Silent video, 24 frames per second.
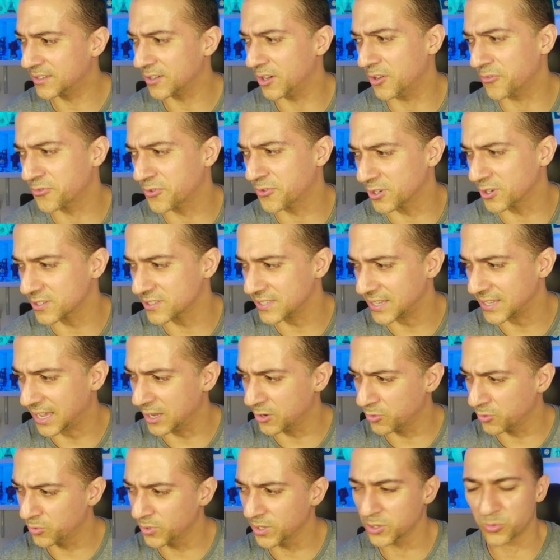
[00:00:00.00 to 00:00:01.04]
of course I
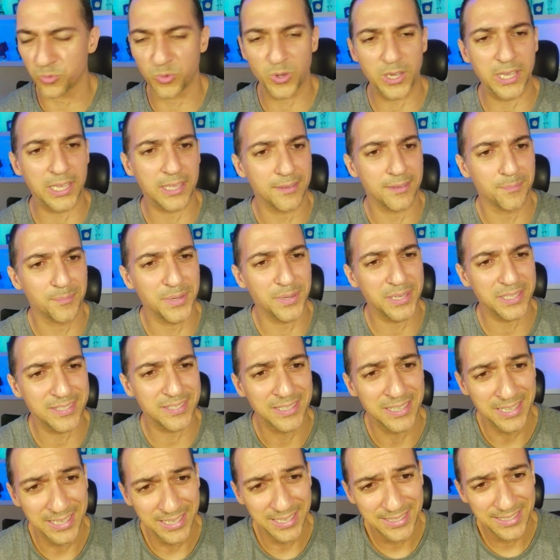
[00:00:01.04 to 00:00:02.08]
will win, but
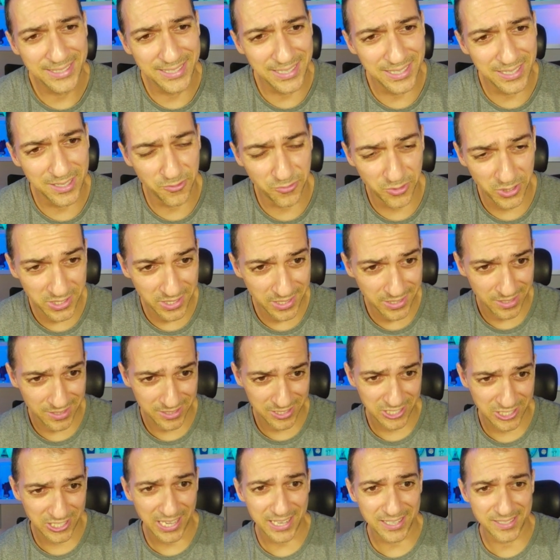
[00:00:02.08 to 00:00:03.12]
the vertical
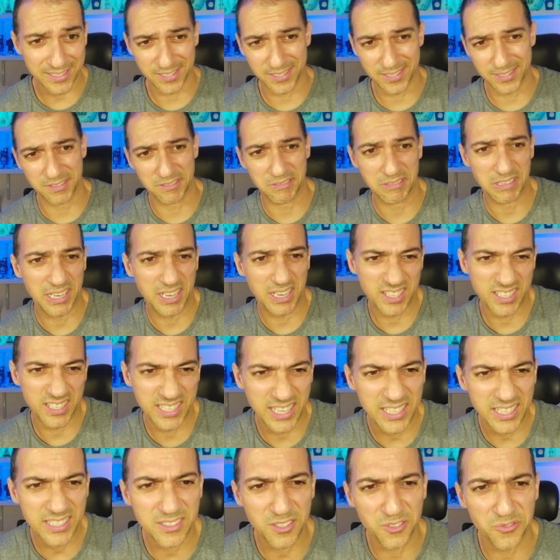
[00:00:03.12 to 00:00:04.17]
checks are
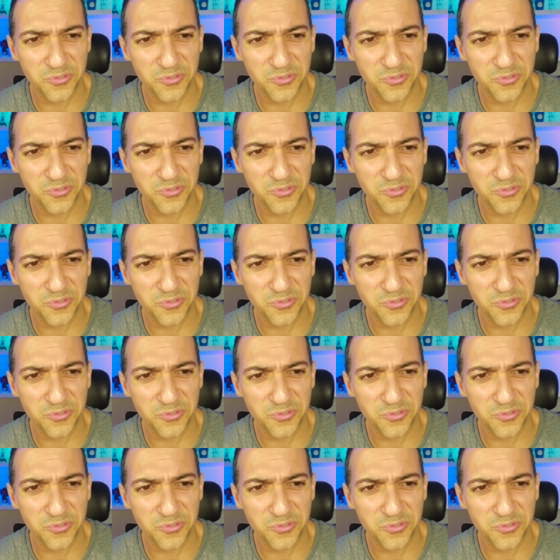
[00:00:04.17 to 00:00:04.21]
kind of